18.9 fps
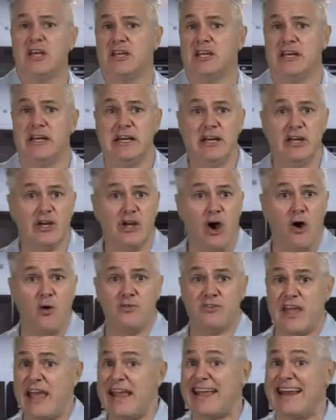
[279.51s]
You need to
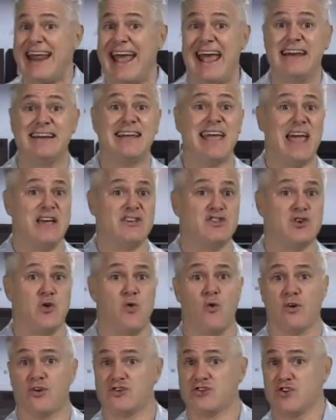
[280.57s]
go take an EnCase
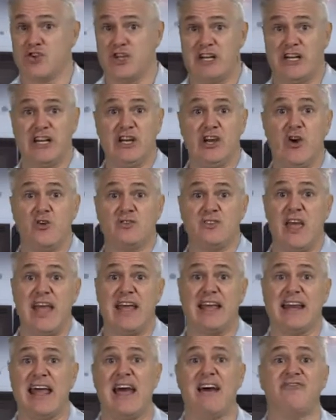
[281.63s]
course, or you need to go
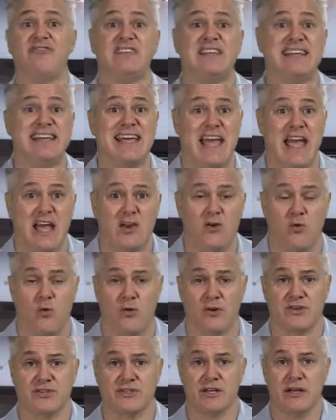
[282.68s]
take an FTK
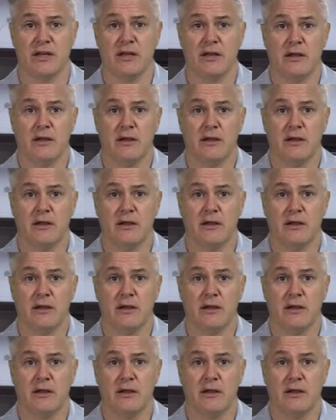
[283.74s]
course.